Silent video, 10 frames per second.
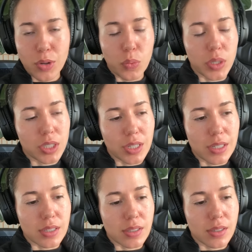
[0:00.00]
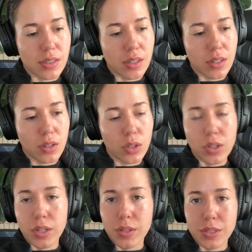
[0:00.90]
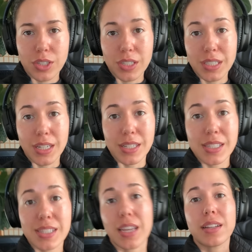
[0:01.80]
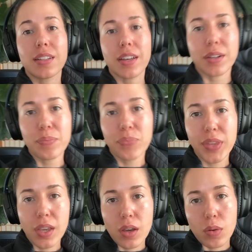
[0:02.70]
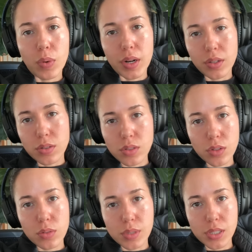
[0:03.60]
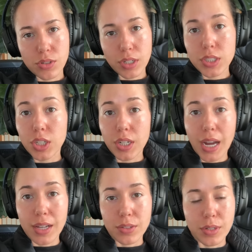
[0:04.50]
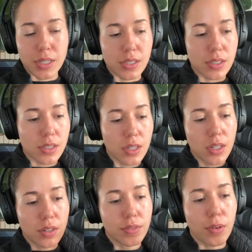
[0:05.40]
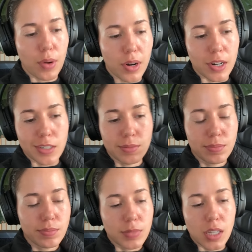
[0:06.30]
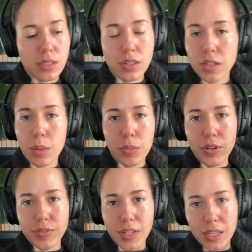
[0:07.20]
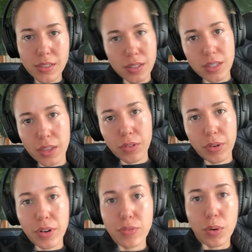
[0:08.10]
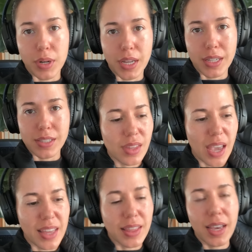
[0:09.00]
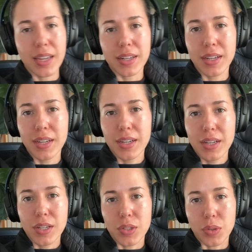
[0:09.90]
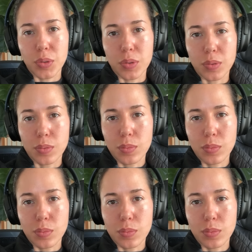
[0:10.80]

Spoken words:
which is caloric restriction cycling, where you do restrict your calories for a certain number of days, let's say 3 or 4 days, and then you